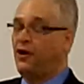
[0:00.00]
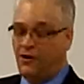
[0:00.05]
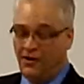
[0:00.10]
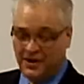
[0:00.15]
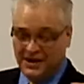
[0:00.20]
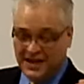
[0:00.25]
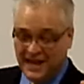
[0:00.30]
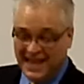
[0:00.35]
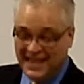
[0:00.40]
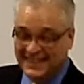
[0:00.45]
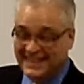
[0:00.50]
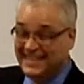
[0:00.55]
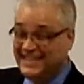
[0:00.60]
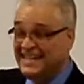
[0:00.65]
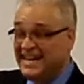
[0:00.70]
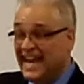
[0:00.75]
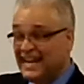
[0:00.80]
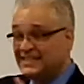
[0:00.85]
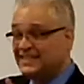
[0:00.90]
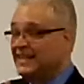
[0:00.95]
All right, the
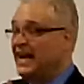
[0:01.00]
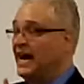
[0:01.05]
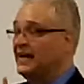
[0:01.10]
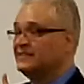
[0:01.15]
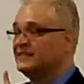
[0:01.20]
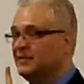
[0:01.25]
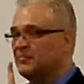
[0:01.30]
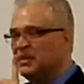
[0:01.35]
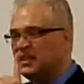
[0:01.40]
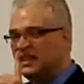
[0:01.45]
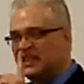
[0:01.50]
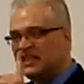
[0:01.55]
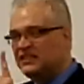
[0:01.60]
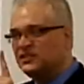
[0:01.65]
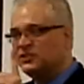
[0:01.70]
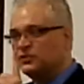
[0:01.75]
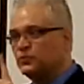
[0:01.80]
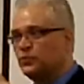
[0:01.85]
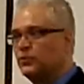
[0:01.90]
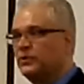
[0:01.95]
next concept, and
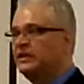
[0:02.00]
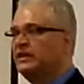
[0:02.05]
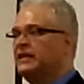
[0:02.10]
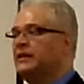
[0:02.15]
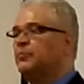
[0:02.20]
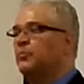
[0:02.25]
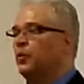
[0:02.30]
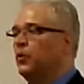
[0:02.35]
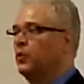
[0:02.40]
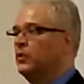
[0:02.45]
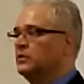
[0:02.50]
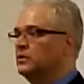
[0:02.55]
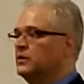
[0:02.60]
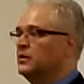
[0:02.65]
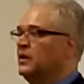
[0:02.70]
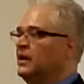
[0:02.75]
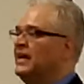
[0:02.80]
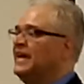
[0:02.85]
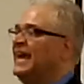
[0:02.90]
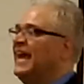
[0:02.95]
this is really important,
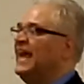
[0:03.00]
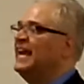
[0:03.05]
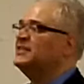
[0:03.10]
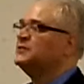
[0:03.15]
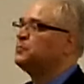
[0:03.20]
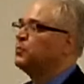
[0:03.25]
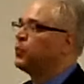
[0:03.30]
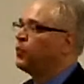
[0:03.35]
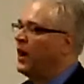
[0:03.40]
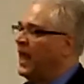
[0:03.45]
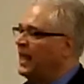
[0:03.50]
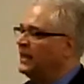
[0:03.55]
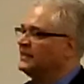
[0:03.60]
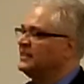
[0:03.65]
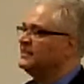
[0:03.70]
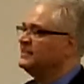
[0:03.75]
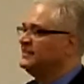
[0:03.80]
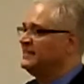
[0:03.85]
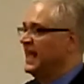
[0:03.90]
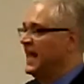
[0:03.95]
is
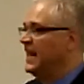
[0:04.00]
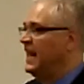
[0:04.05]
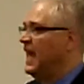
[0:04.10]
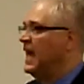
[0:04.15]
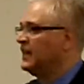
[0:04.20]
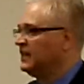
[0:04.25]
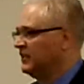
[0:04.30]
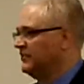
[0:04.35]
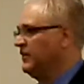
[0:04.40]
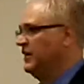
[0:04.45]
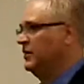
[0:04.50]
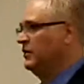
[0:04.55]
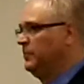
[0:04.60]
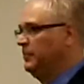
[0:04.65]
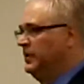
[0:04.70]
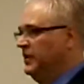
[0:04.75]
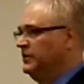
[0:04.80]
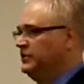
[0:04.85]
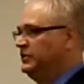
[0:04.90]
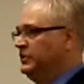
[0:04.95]
practice that elevator
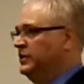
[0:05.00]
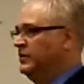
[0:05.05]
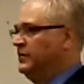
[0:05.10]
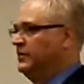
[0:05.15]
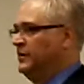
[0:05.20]
pitch.